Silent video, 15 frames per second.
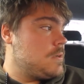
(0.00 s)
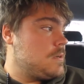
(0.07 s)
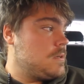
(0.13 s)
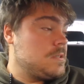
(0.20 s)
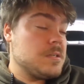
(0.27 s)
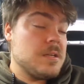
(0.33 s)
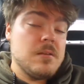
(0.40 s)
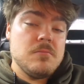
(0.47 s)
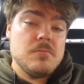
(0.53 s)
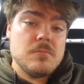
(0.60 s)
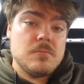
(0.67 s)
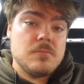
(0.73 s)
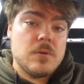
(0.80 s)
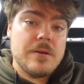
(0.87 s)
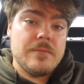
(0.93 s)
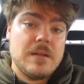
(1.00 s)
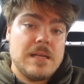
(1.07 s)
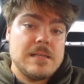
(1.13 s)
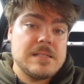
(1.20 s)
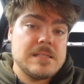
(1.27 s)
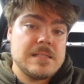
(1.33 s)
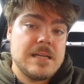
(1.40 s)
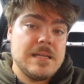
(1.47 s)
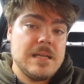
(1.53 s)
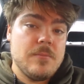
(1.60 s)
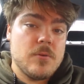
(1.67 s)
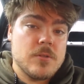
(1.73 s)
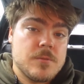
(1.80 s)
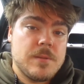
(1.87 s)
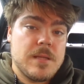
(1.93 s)
I don't know, might have a lazy Saturday,
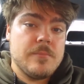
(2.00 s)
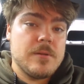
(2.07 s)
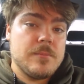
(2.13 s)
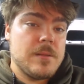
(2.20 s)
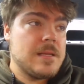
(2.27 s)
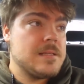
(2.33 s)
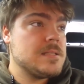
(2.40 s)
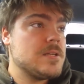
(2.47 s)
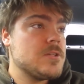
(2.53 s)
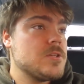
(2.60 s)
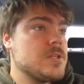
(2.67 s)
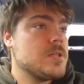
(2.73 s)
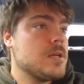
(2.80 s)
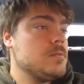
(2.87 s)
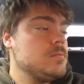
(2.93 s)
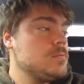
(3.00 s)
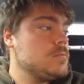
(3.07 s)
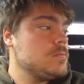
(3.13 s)
might just play a bit of PlayStation, you know.